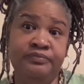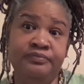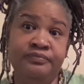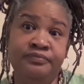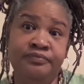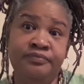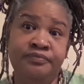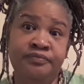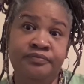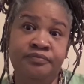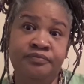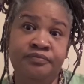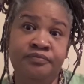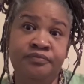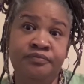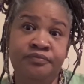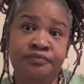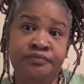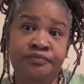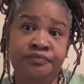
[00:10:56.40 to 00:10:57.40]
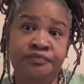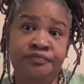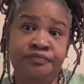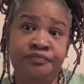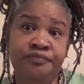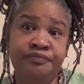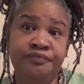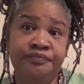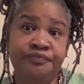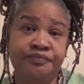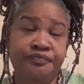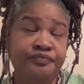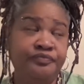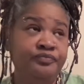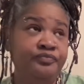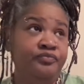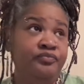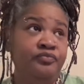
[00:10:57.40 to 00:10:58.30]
Nothing is said.